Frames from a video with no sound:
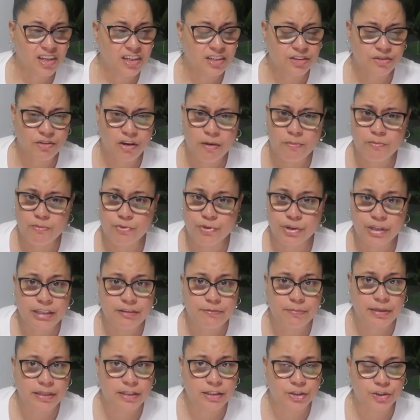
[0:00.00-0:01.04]
So I've
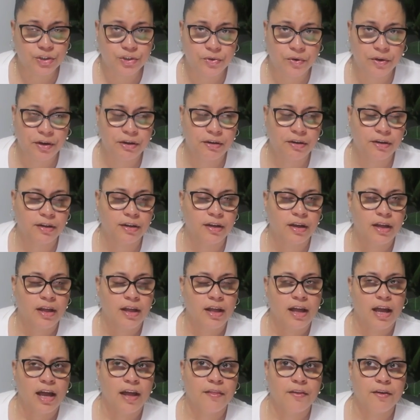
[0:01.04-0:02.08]
really been enjoying it.
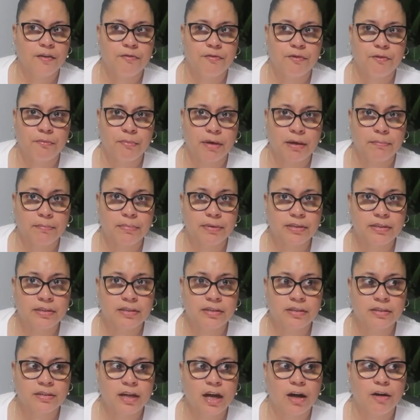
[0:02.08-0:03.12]
And then for my
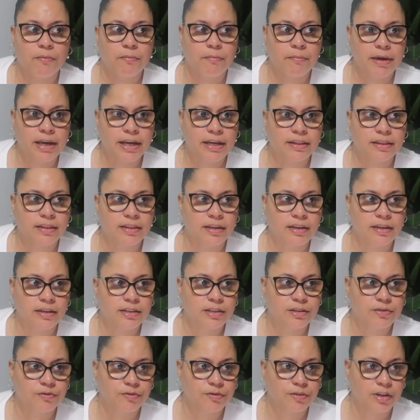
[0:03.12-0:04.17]
business, I'll make
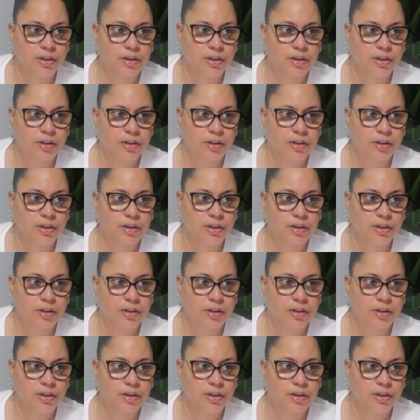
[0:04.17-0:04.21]
things,